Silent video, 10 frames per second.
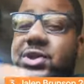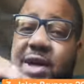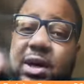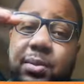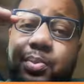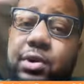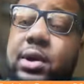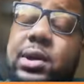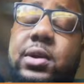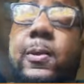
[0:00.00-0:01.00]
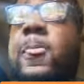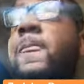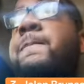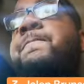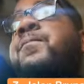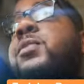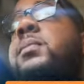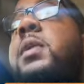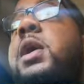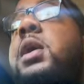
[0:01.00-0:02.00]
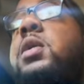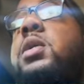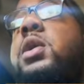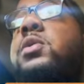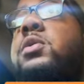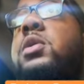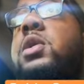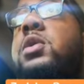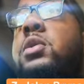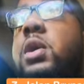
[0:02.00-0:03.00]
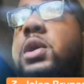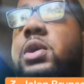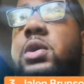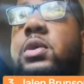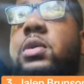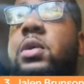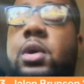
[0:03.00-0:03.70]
Jalen Brunson. Man, another great year.